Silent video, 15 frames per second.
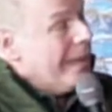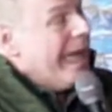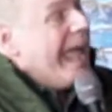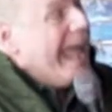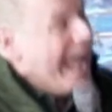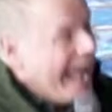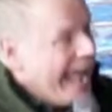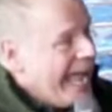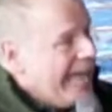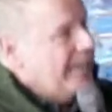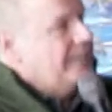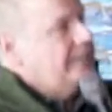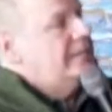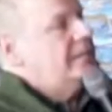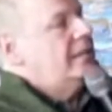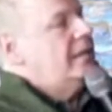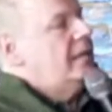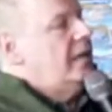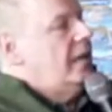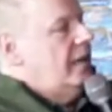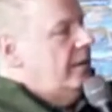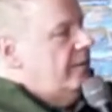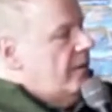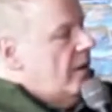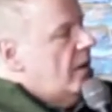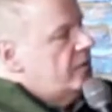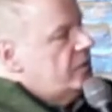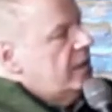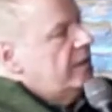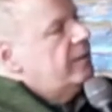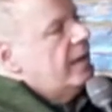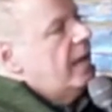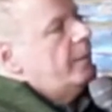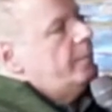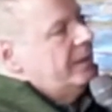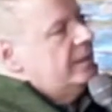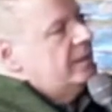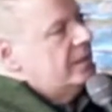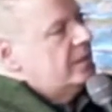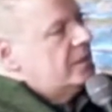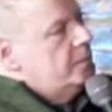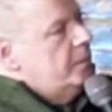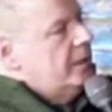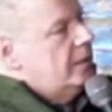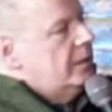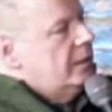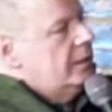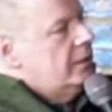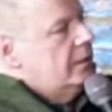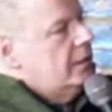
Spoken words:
And it evolves even up into spirit.